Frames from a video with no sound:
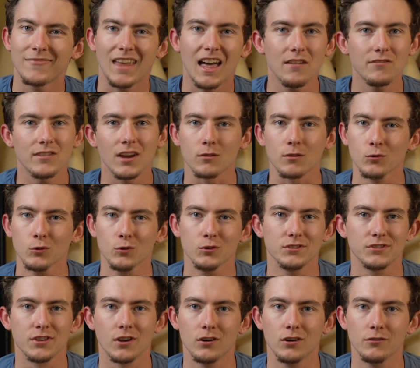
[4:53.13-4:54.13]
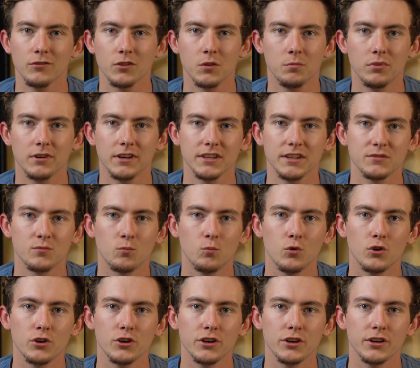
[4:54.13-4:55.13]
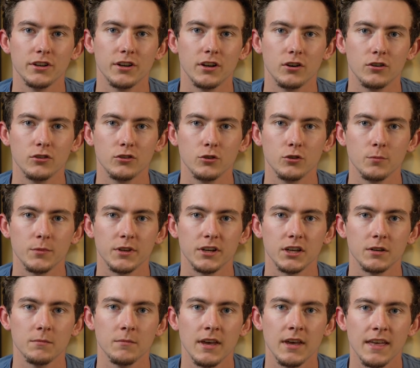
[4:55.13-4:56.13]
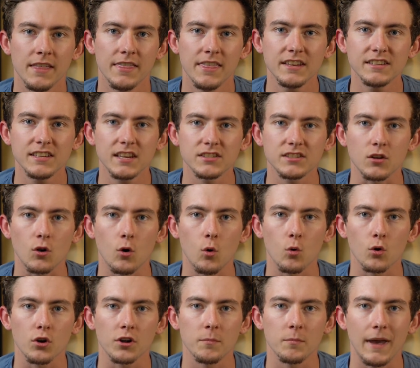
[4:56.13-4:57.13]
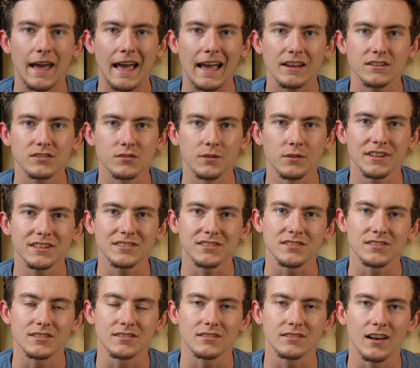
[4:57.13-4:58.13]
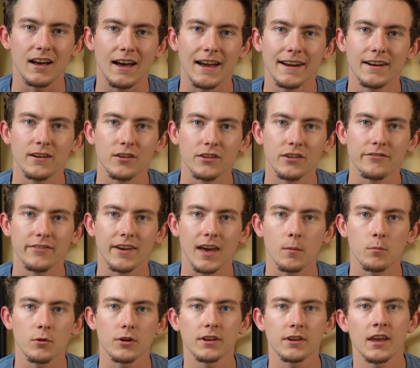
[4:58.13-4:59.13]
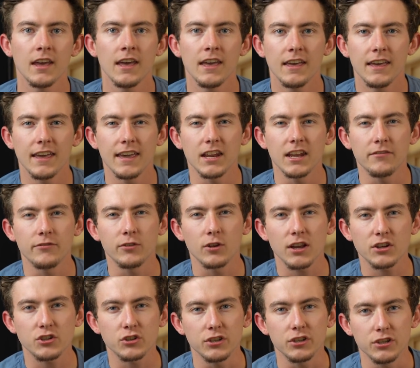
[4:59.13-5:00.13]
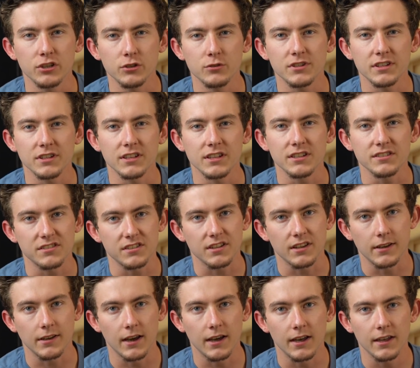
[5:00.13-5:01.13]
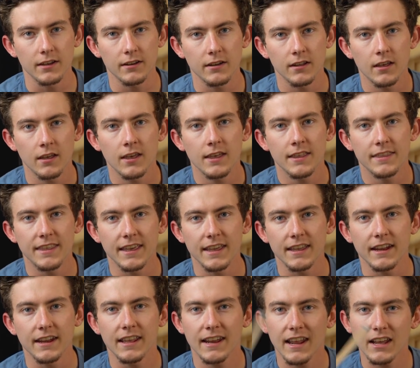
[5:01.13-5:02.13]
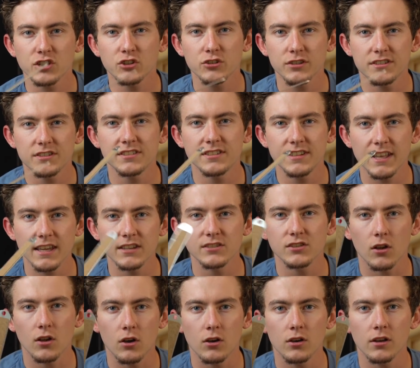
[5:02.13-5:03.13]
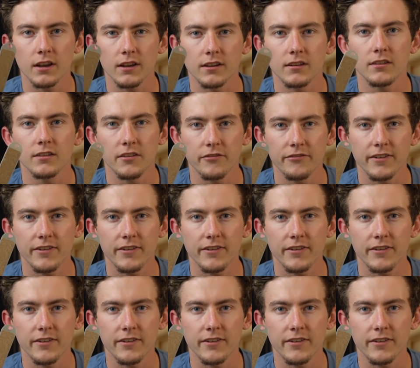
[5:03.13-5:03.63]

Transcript: I've got rulers all over the place. Wood, aluminum. This has a cork back so it doesn't slide on the fabric. And if you're actually using this to cut, then it actually stays on the